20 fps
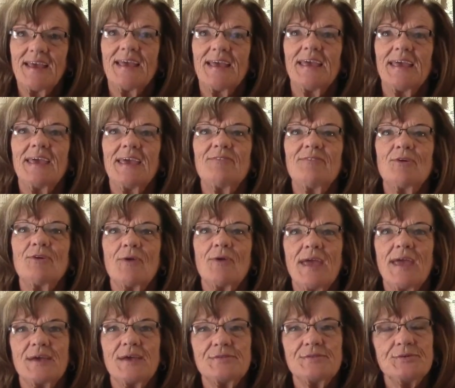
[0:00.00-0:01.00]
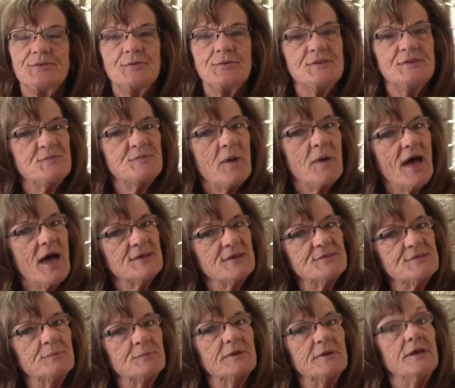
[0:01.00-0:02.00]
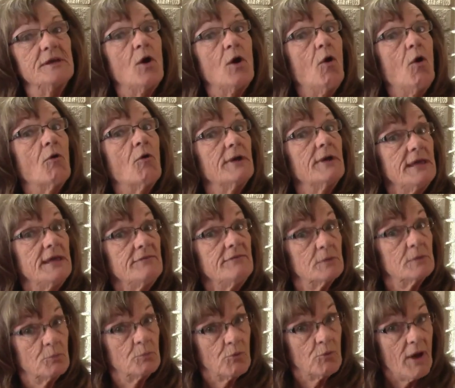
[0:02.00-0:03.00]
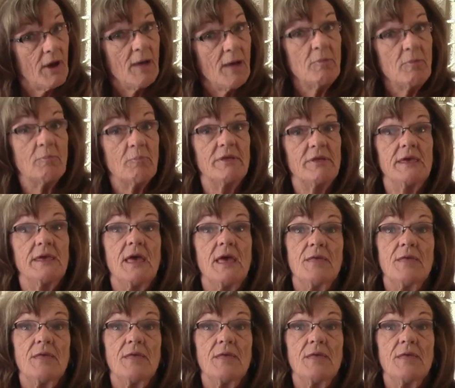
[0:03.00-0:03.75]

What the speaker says: If your answer is possibly or even probably,